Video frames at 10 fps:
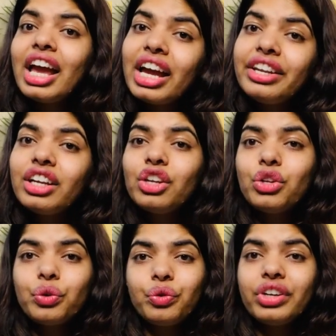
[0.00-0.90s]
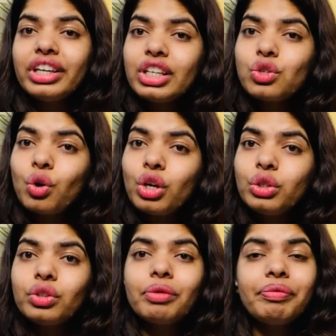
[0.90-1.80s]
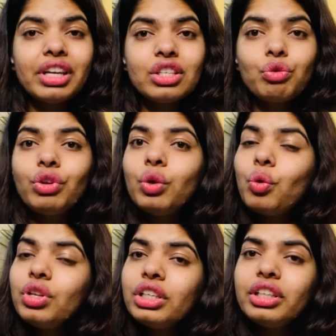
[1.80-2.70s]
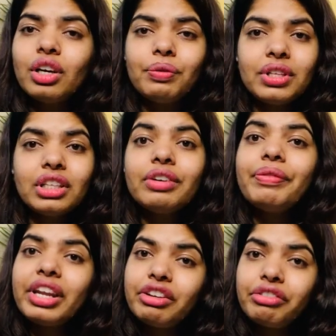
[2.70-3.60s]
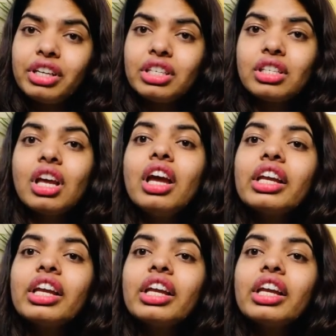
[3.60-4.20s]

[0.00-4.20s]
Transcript: Adding a nutrient-rich oil to the mix will only double the benefits.